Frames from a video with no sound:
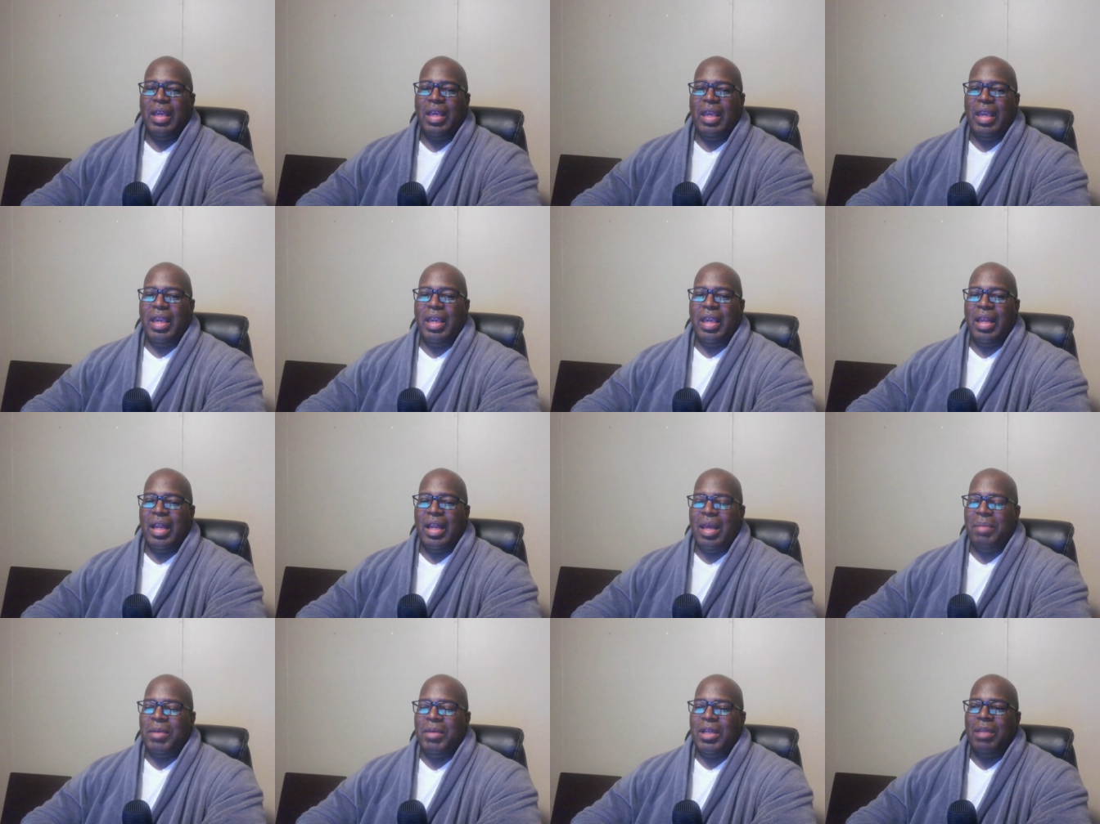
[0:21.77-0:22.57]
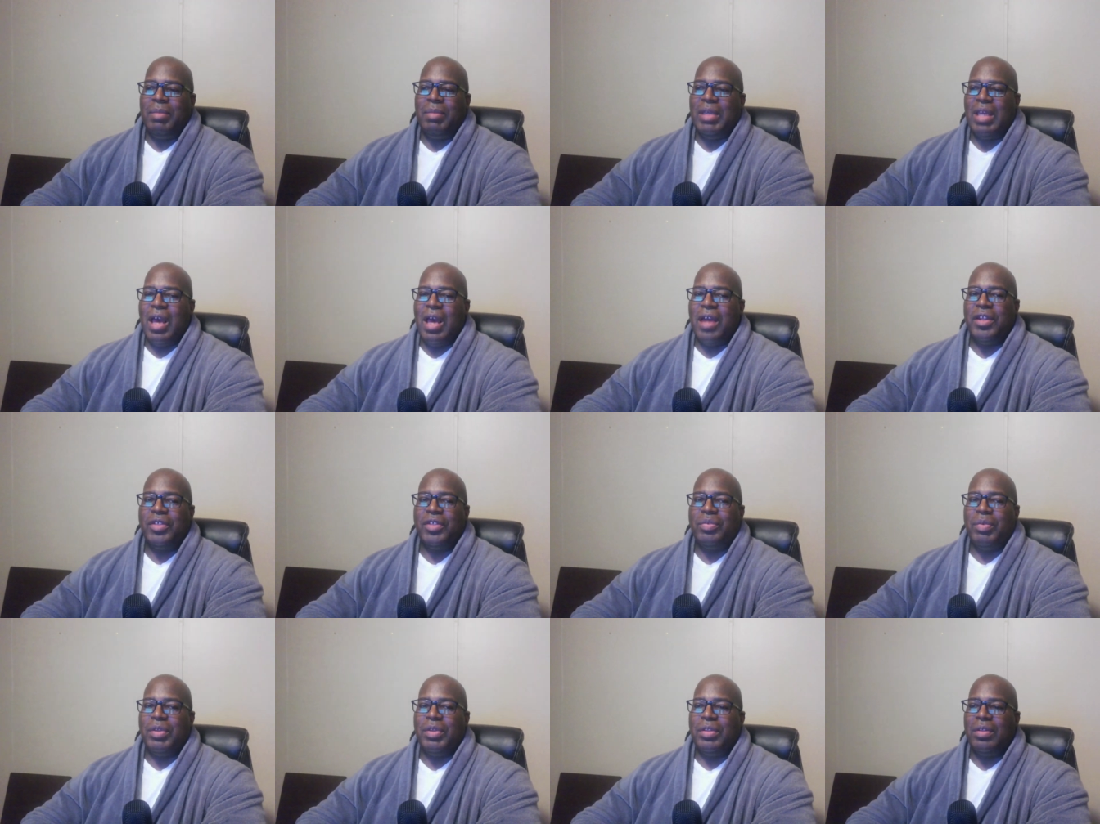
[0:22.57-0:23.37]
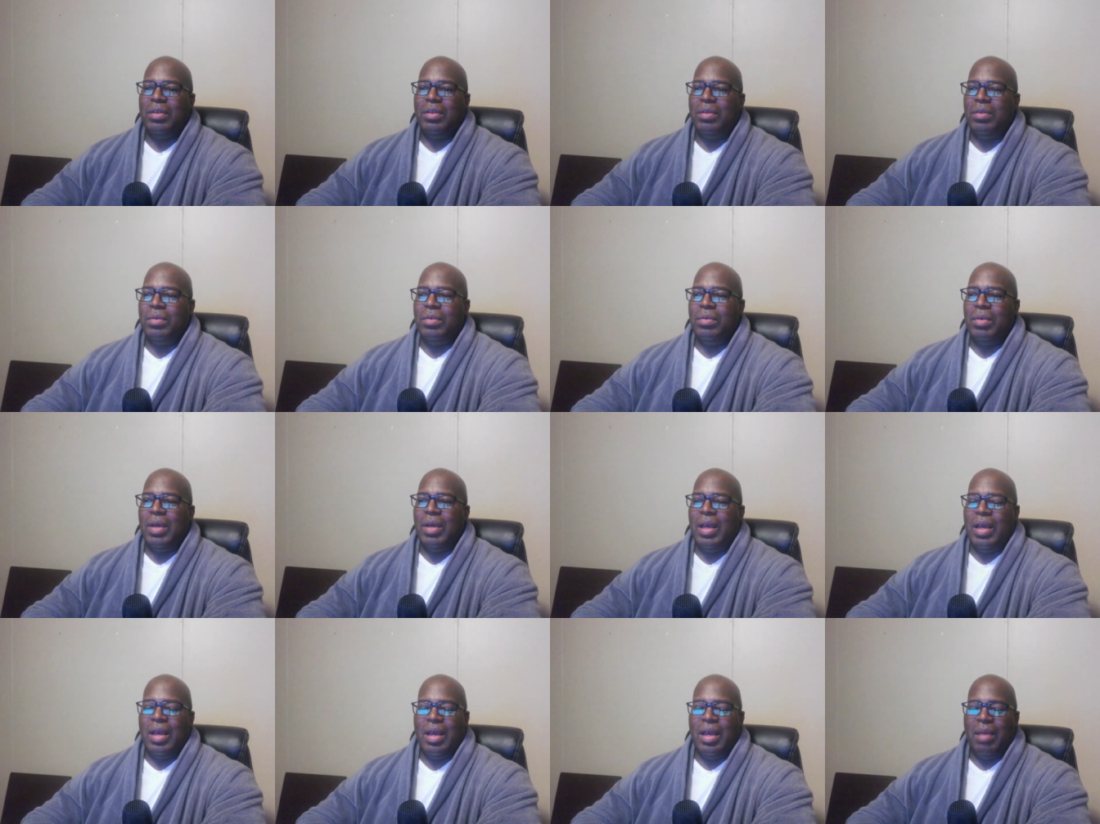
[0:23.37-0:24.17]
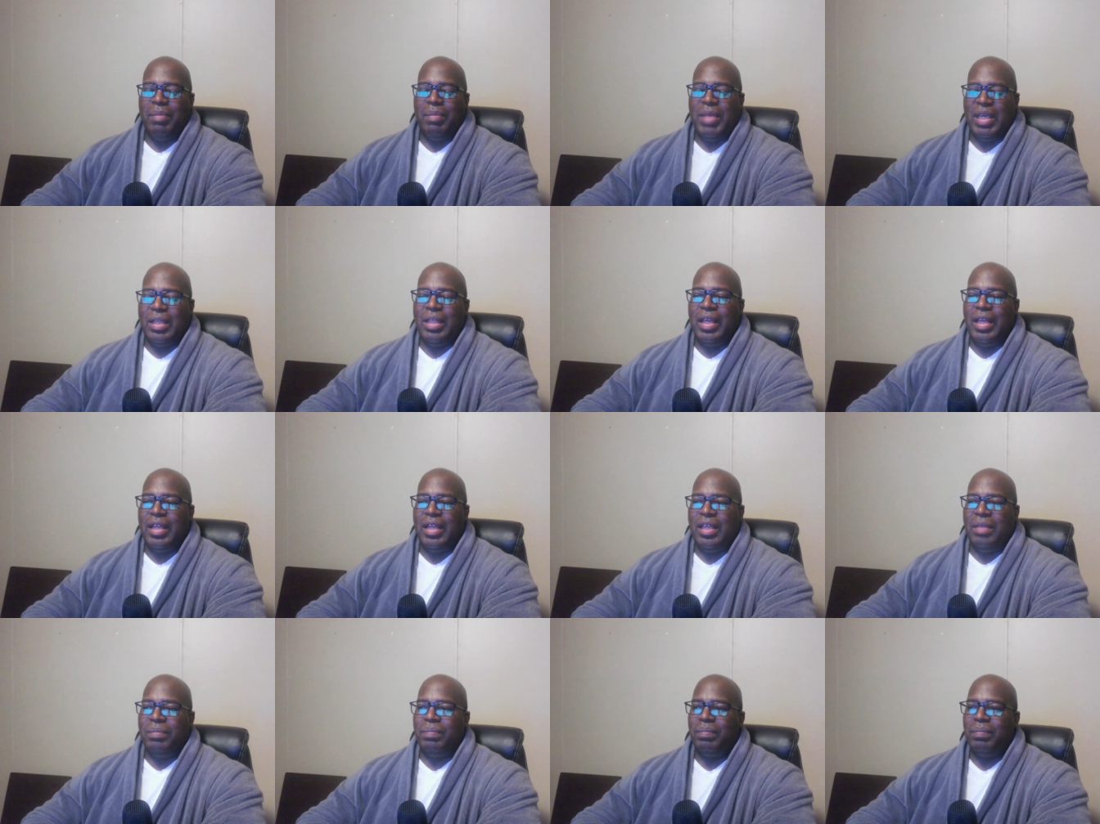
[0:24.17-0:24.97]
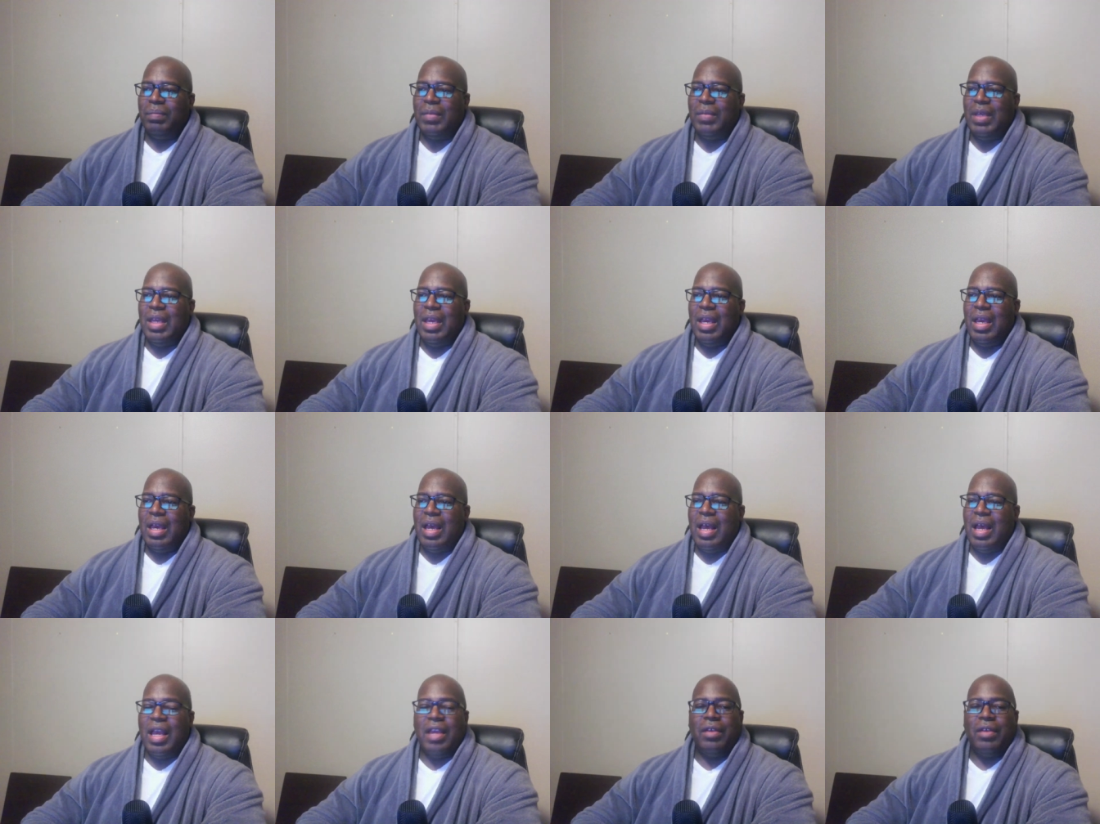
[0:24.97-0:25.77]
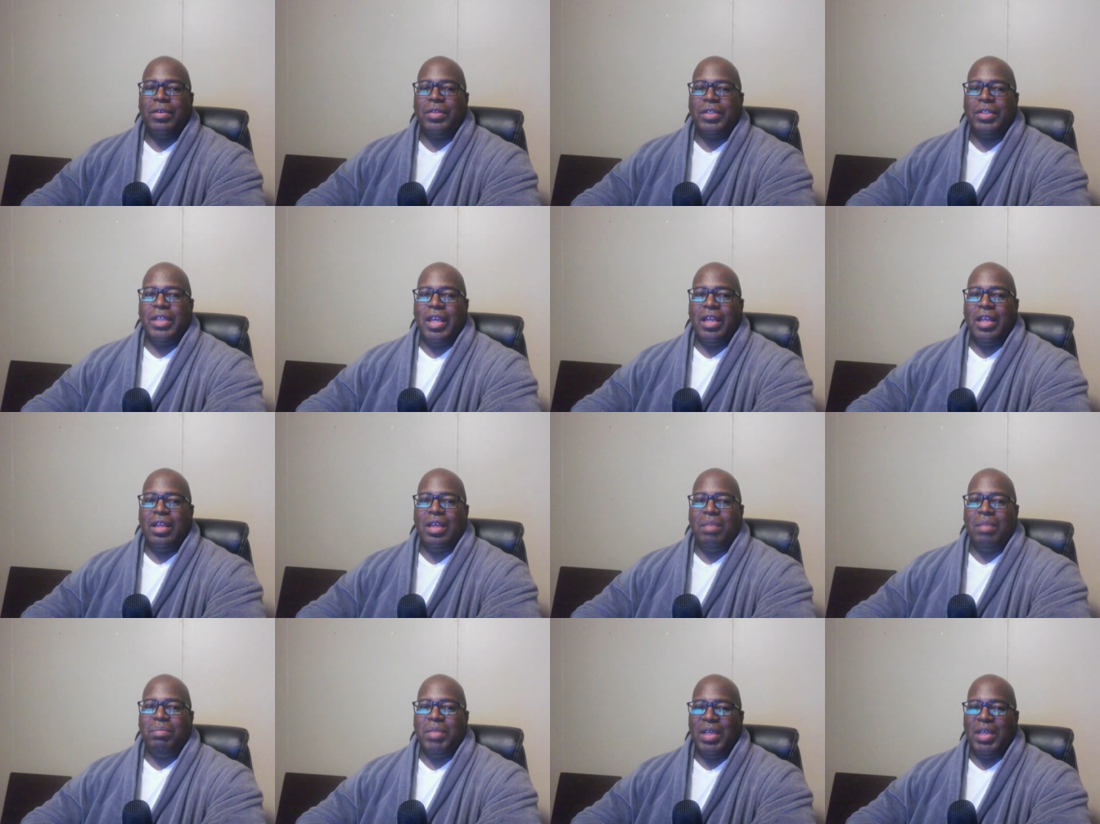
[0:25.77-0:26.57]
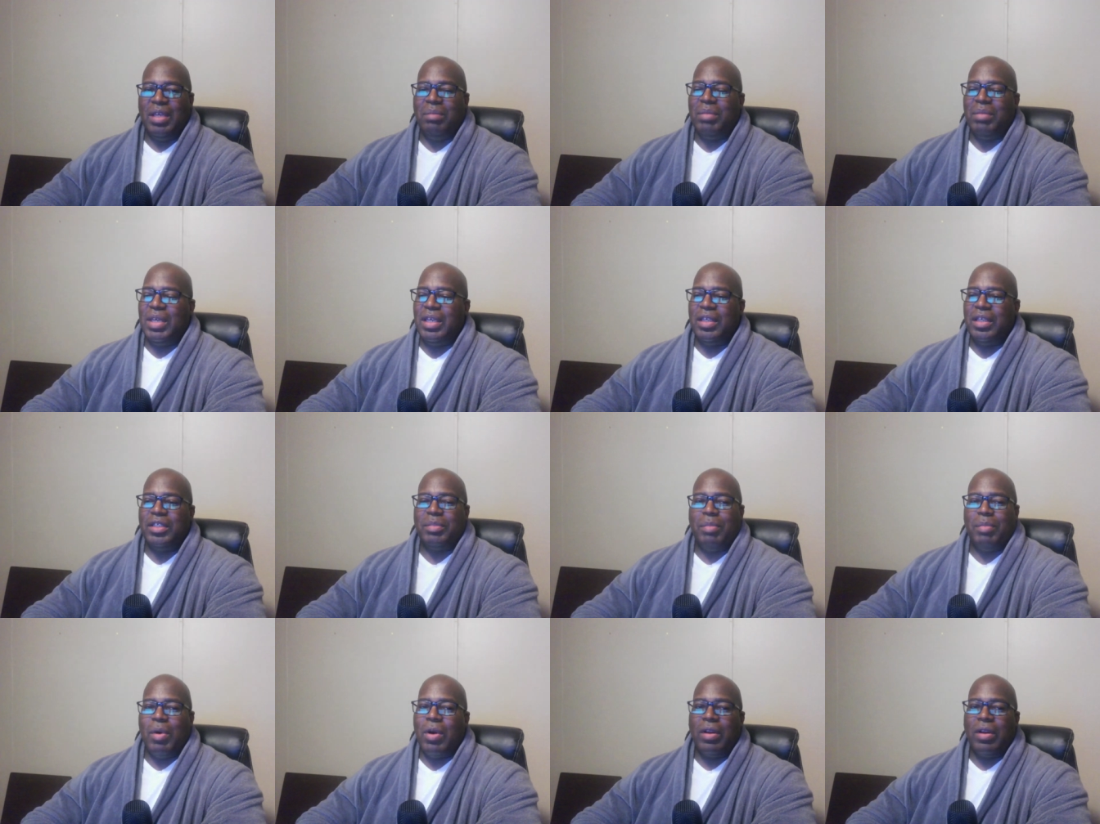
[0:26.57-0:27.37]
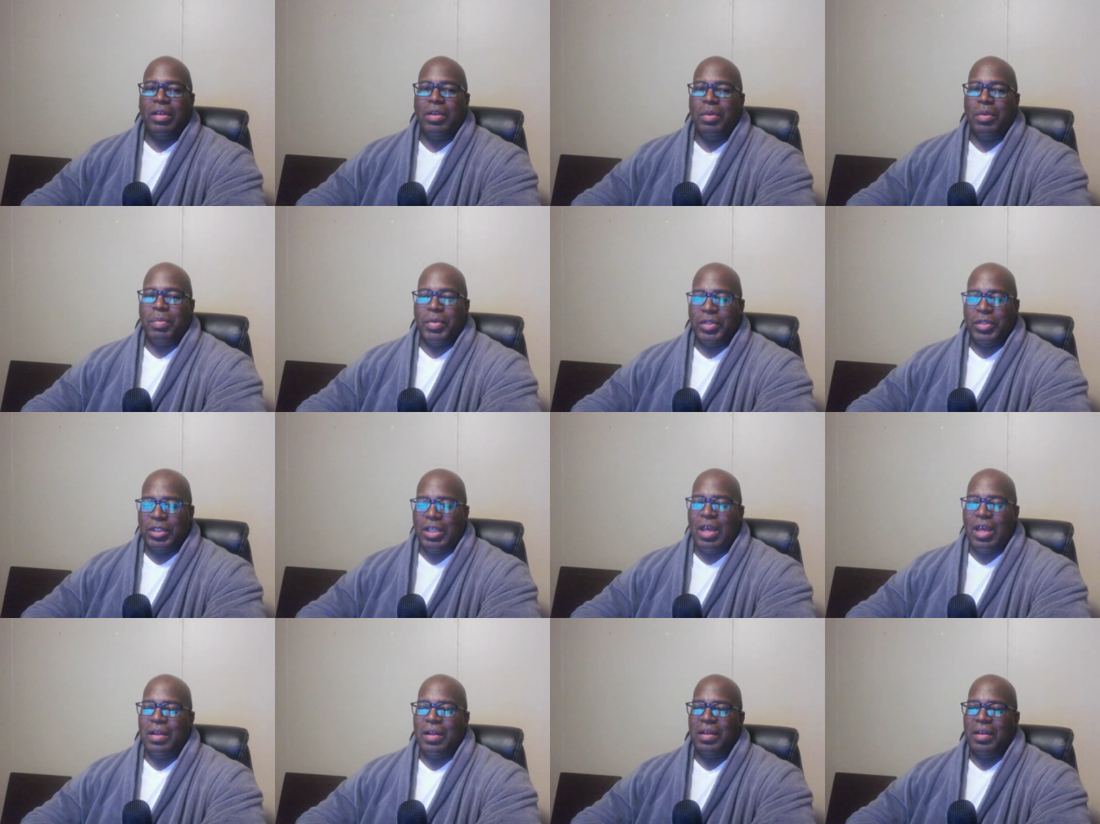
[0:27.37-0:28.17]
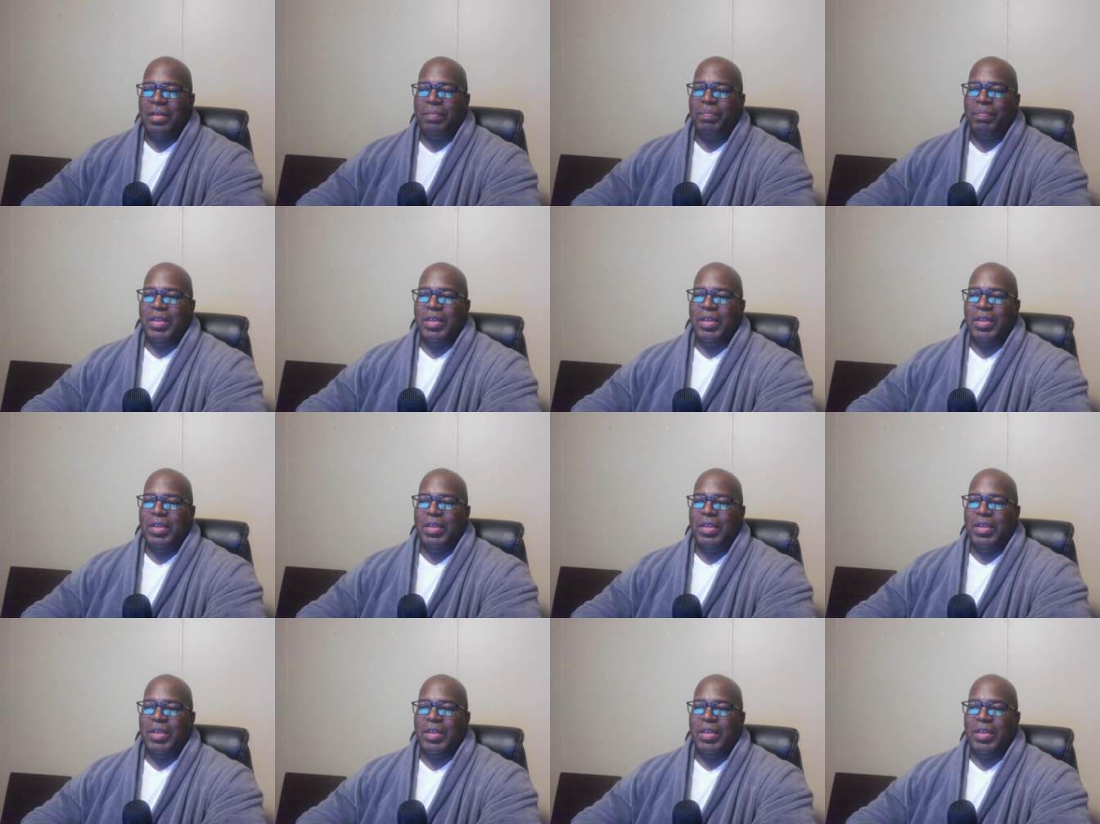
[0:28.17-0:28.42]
And I'm going to be honest with you, uh, Big Lenny, I understand that being big is part of your persona.